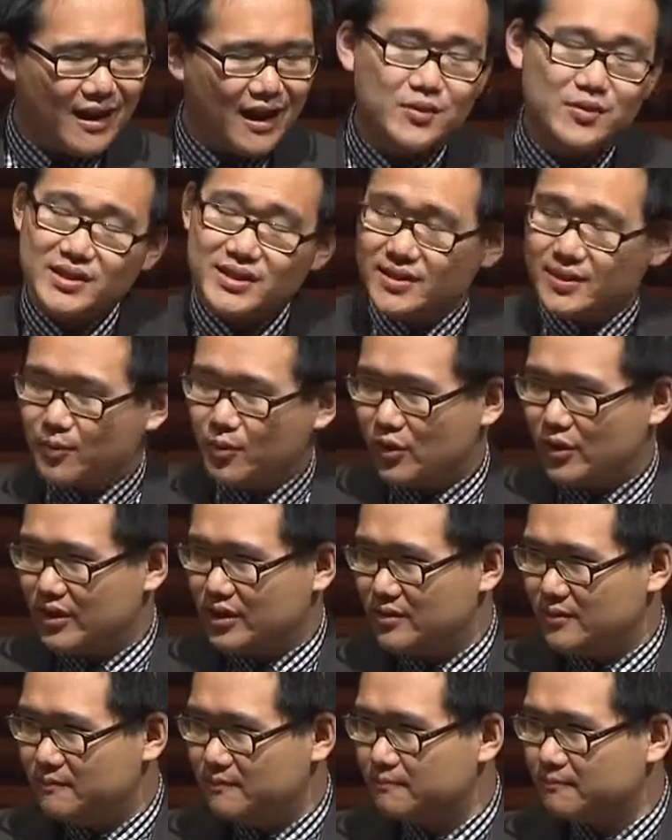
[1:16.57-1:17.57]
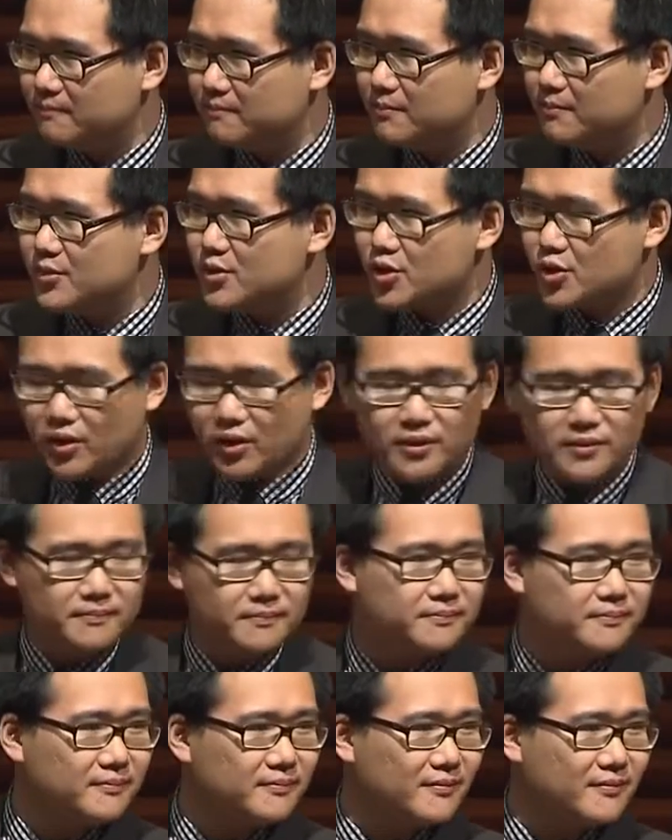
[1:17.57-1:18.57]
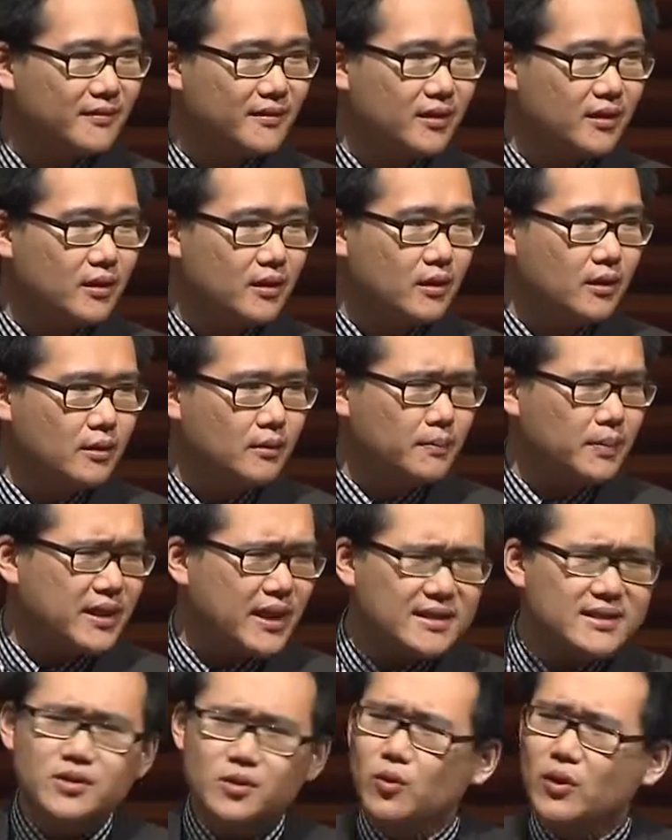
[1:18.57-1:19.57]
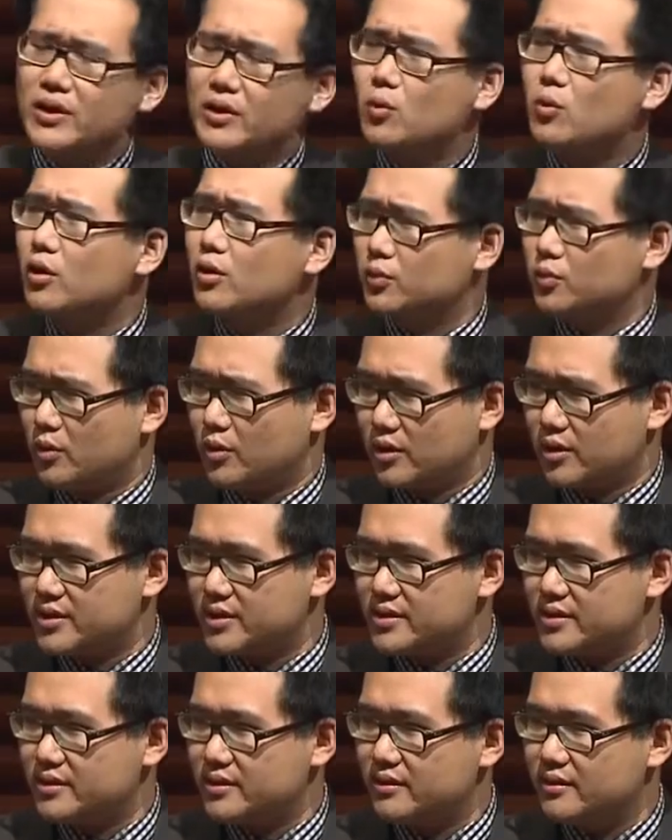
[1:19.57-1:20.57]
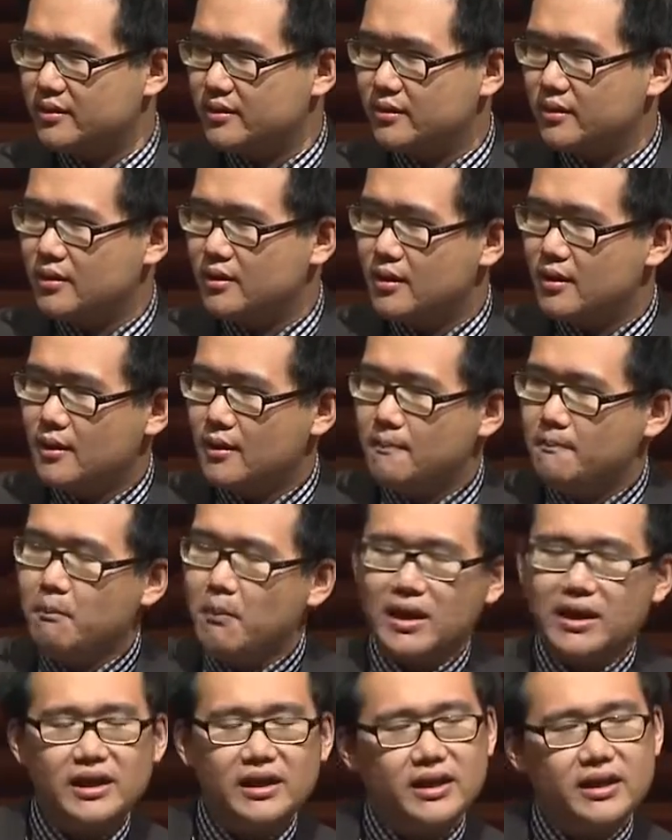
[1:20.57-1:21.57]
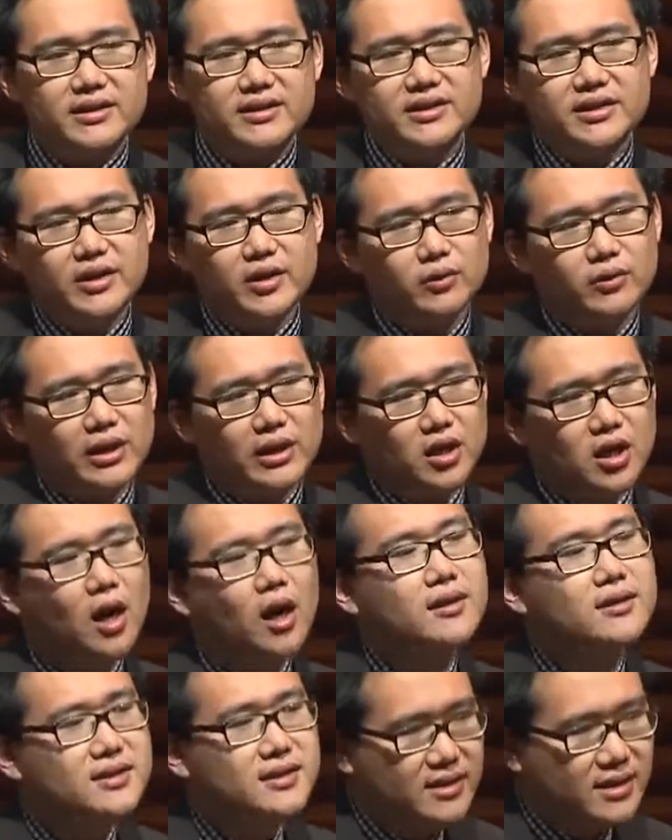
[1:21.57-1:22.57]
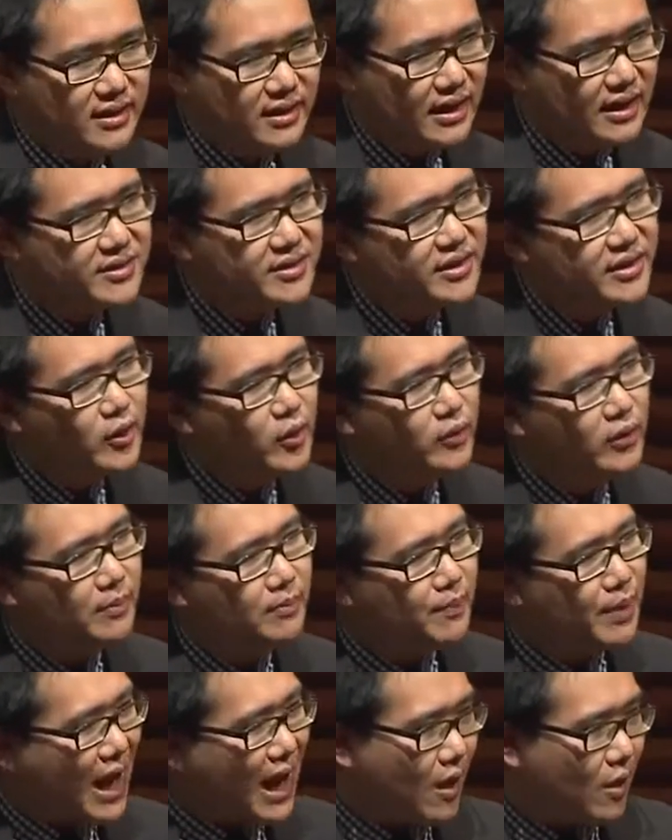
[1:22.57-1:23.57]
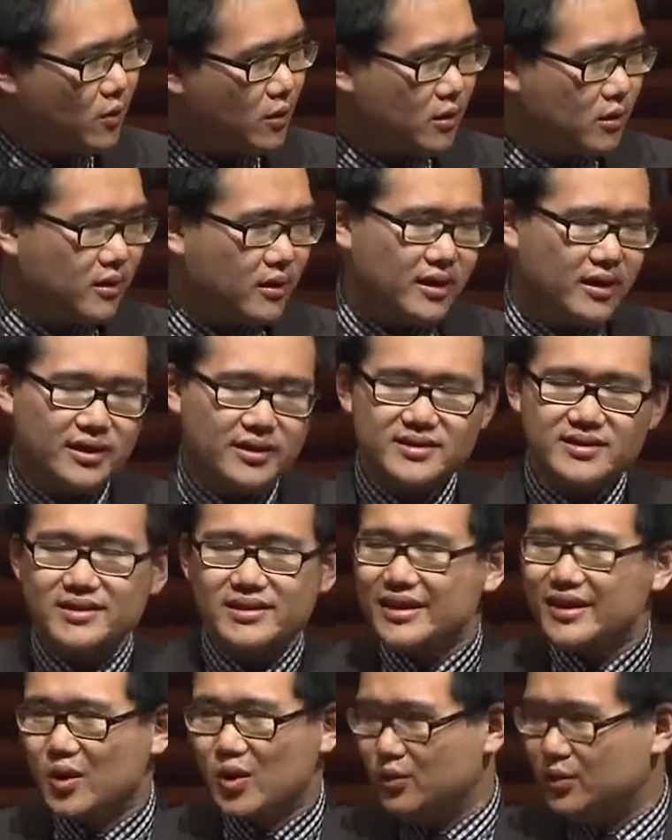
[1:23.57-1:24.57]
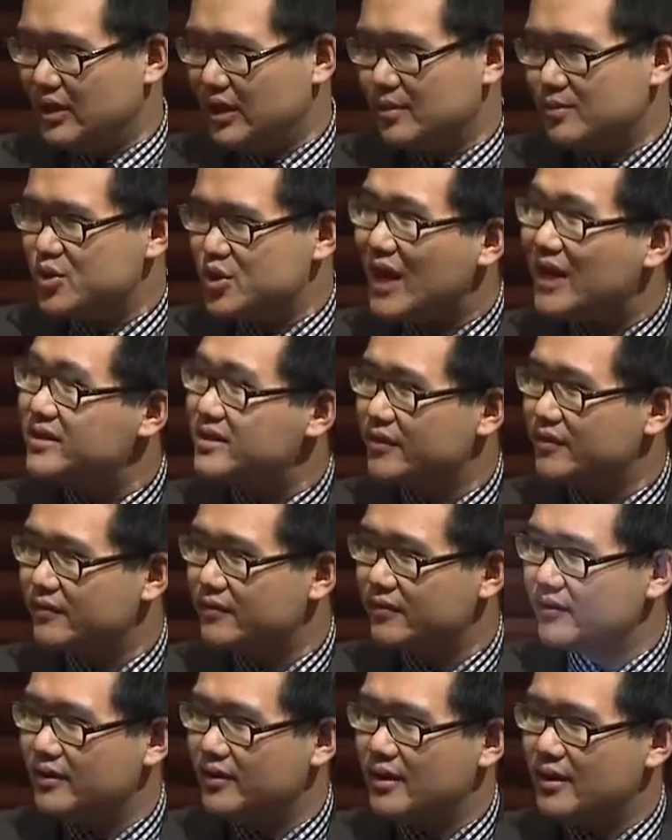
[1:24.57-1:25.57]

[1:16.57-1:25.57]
I was disappointed, sure, but that's the way the world works. Money is the only constant, it's the only power, it's the only objective.